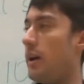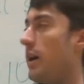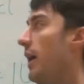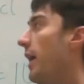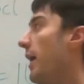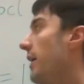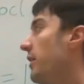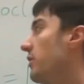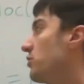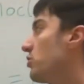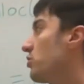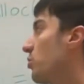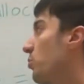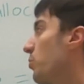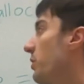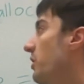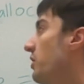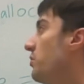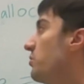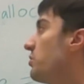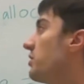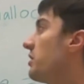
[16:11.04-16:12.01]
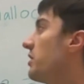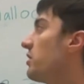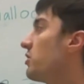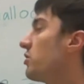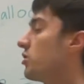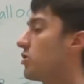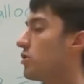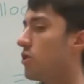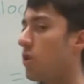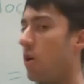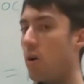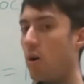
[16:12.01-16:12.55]
And so when you see a
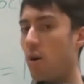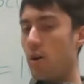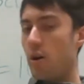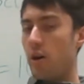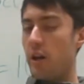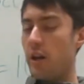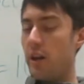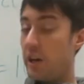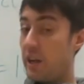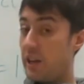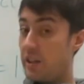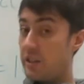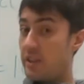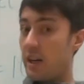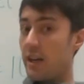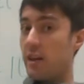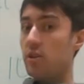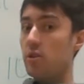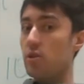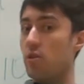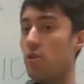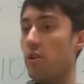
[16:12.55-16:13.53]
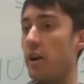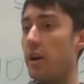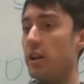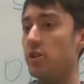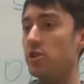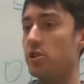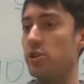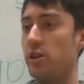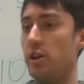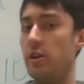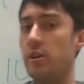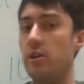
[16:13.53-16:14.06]
star in a
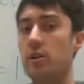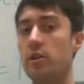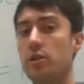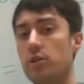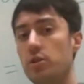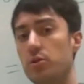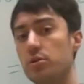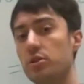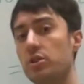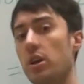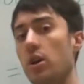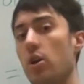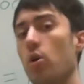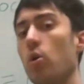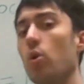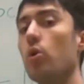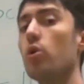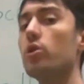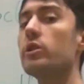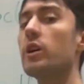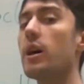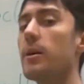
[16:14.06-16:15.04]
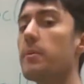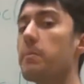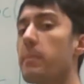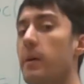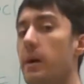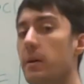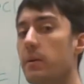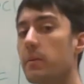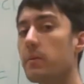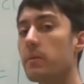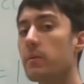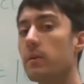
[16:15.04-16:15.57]
declaration, you say, hold
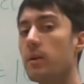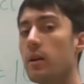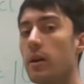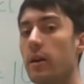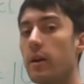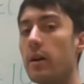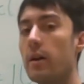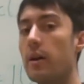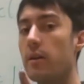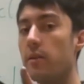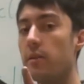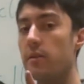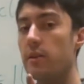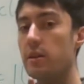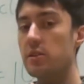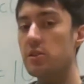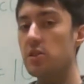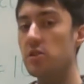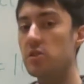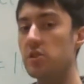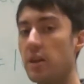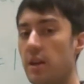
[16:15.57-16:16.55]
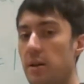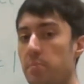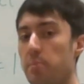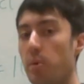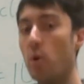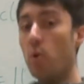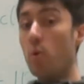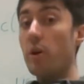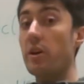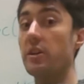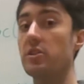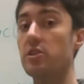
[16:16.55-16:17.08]
up, this is a
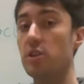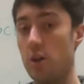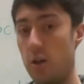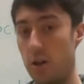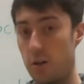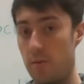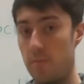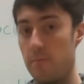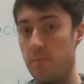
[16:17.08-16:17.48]
pointer.